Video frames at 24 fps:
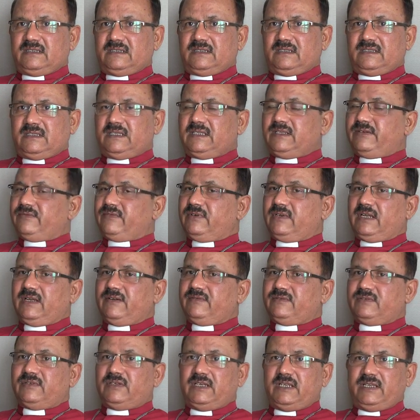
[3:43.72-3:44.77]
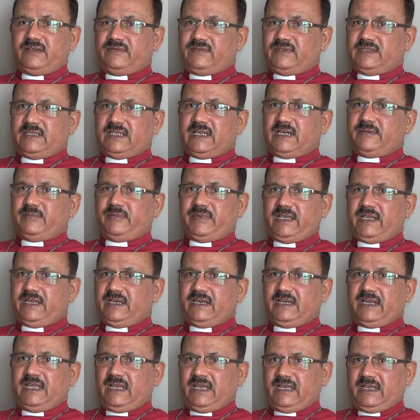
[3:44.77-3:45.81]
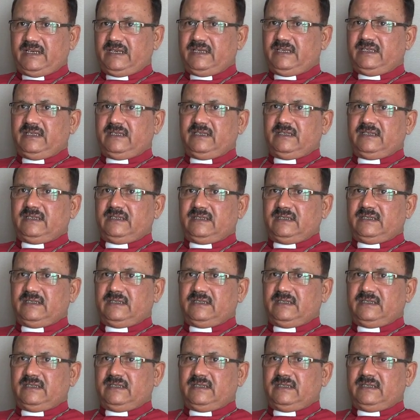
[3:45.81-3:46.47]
and therefore have to live in that pain and agony.